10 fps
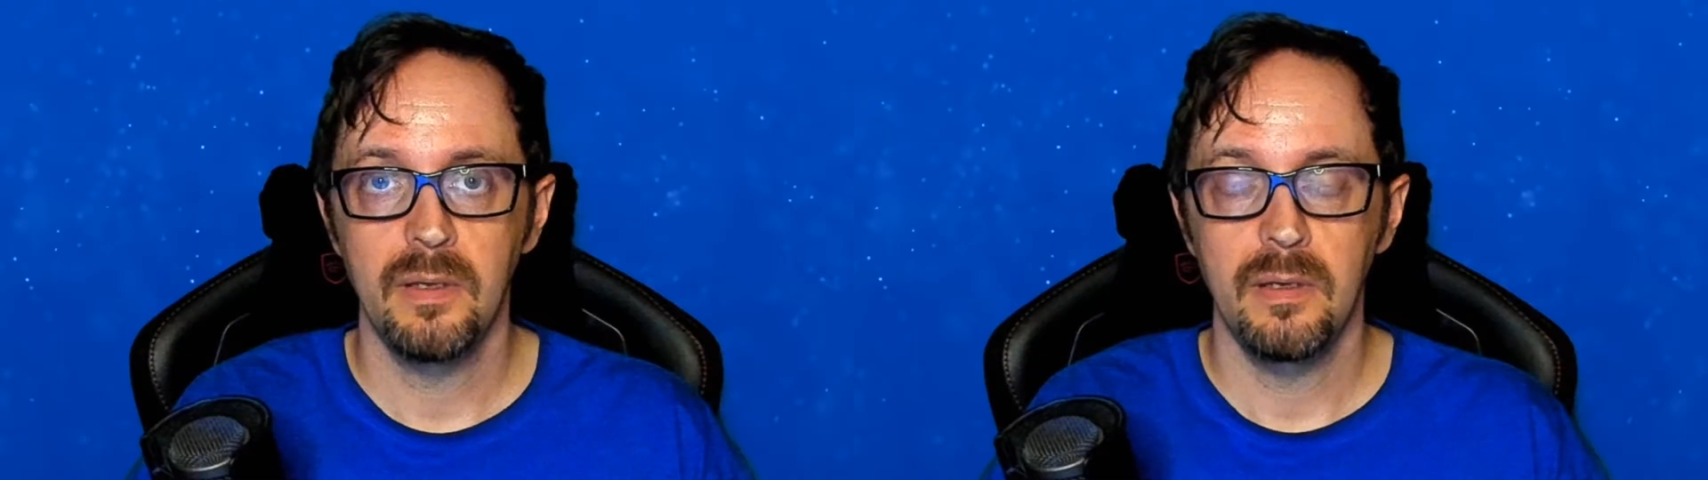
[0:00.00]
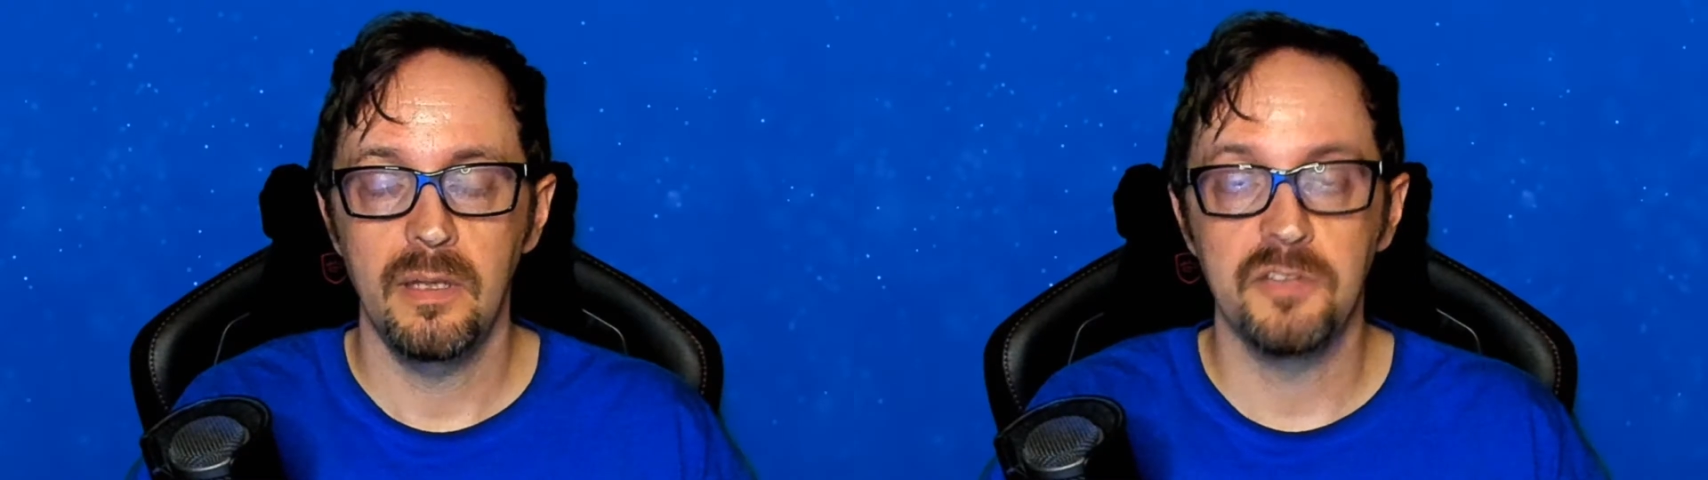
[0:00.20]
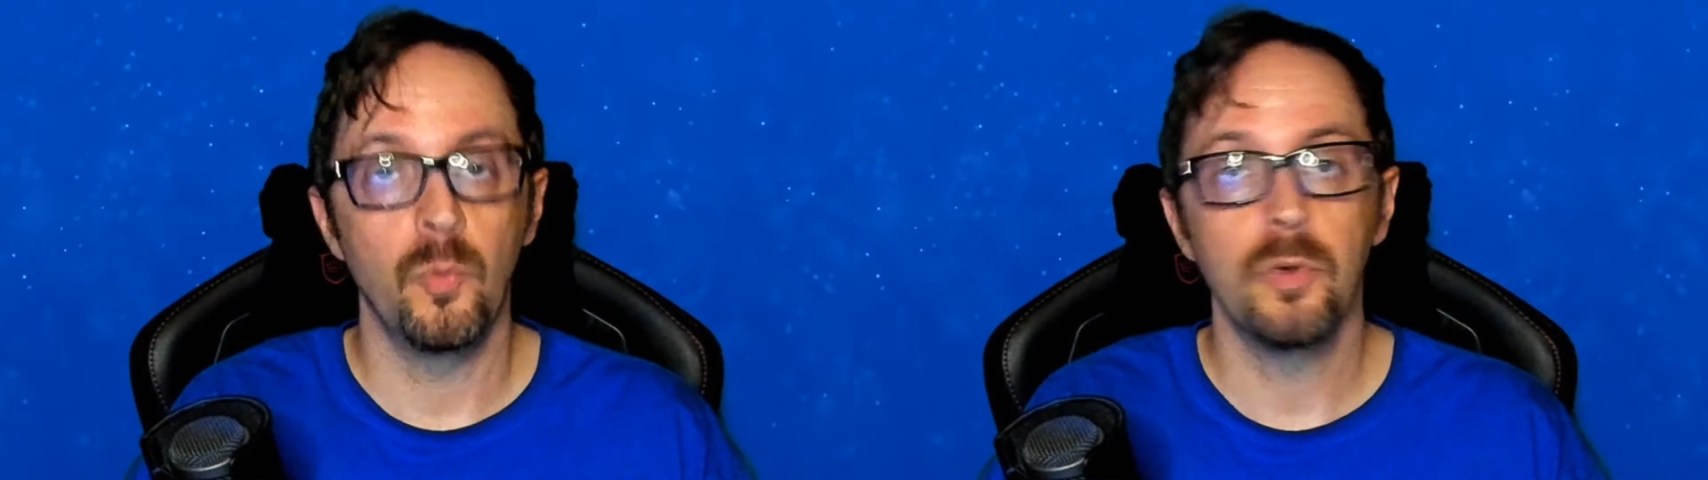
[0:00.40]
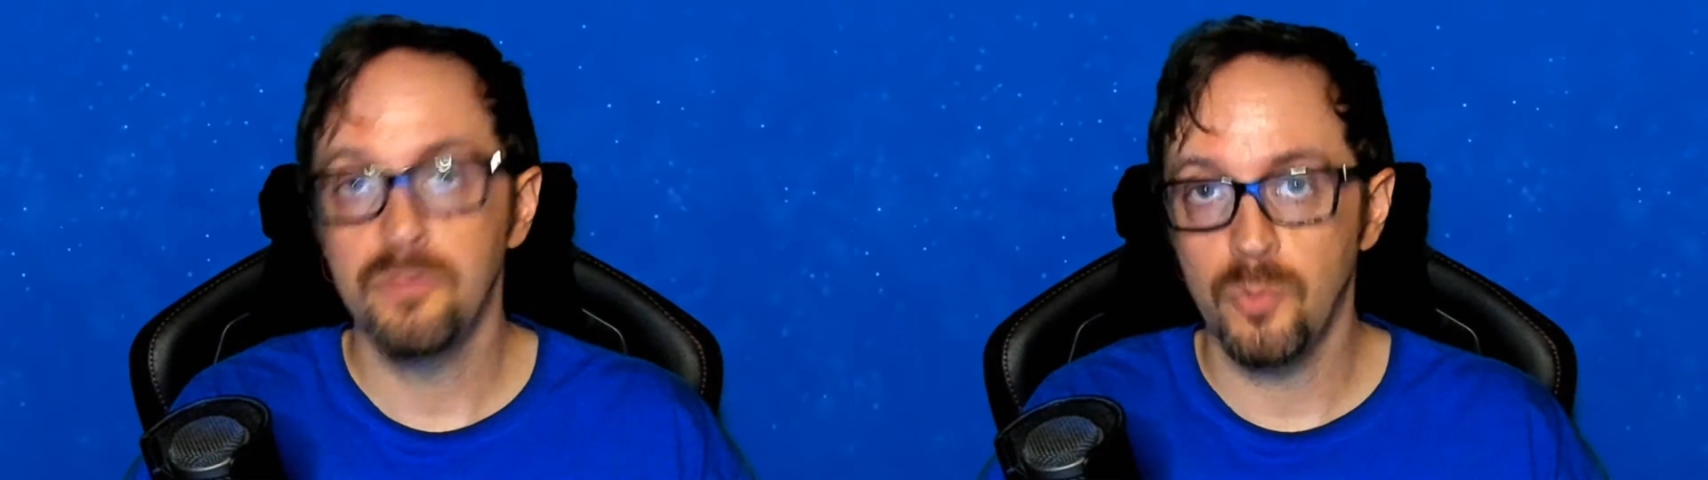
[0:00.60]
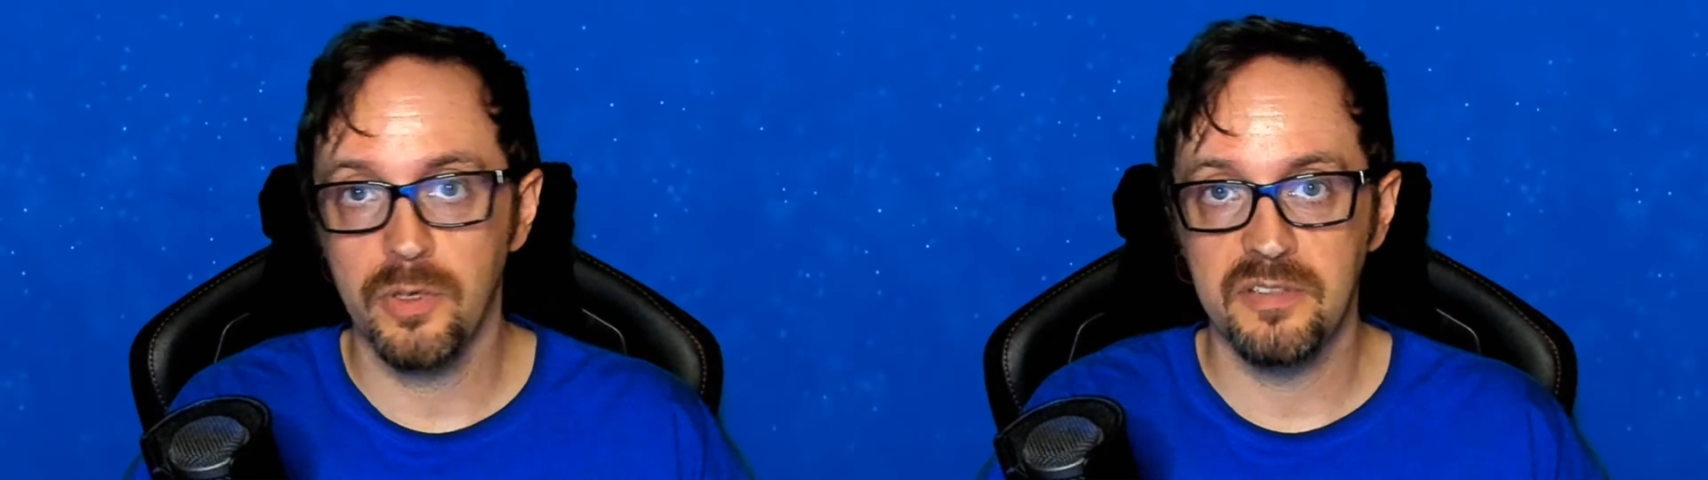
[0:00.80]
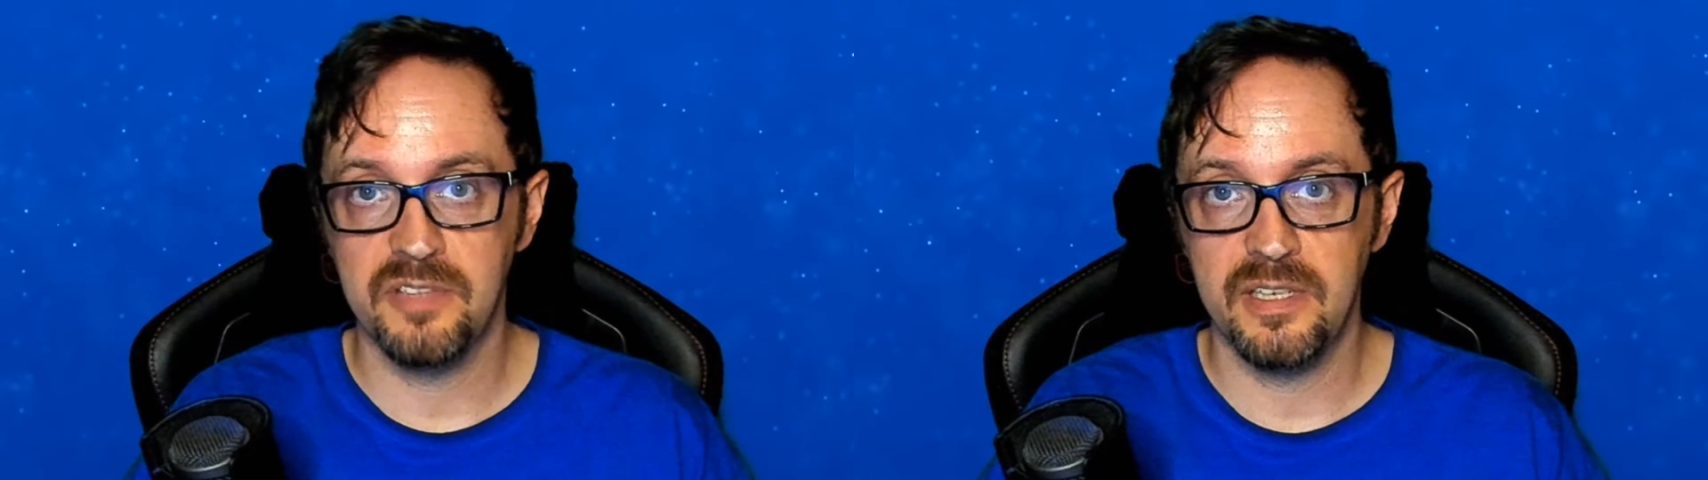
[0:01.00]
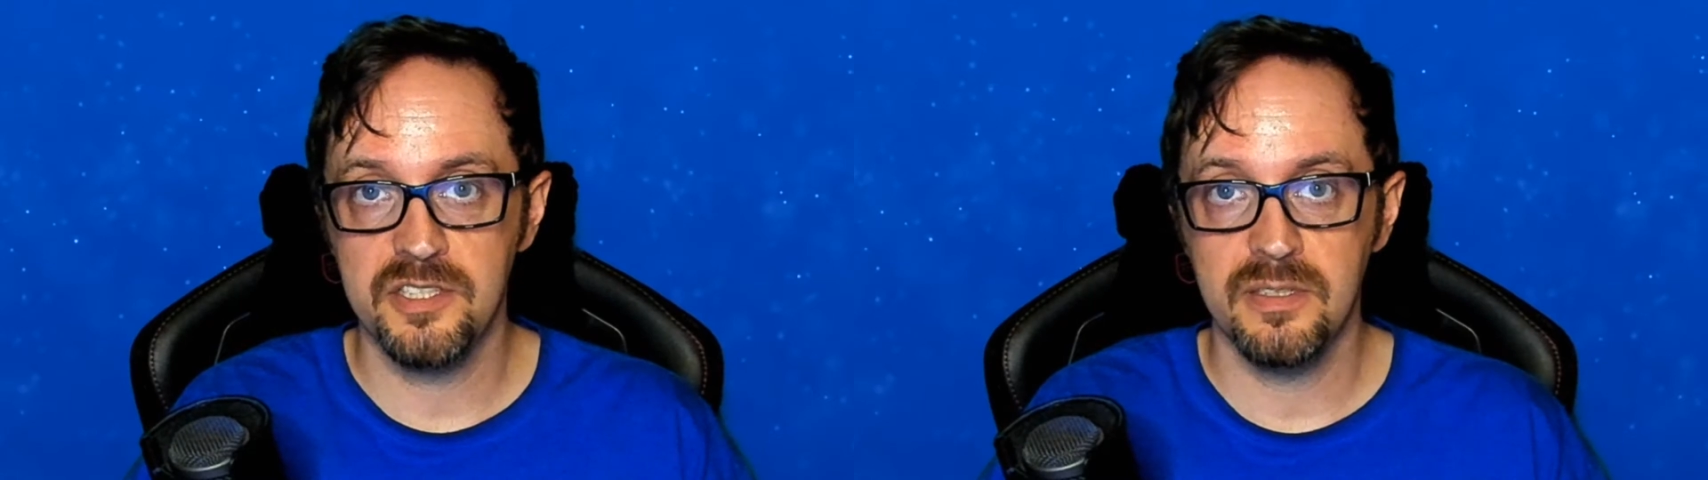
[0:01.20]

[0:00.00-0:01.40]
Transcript: It's a wonderful organization,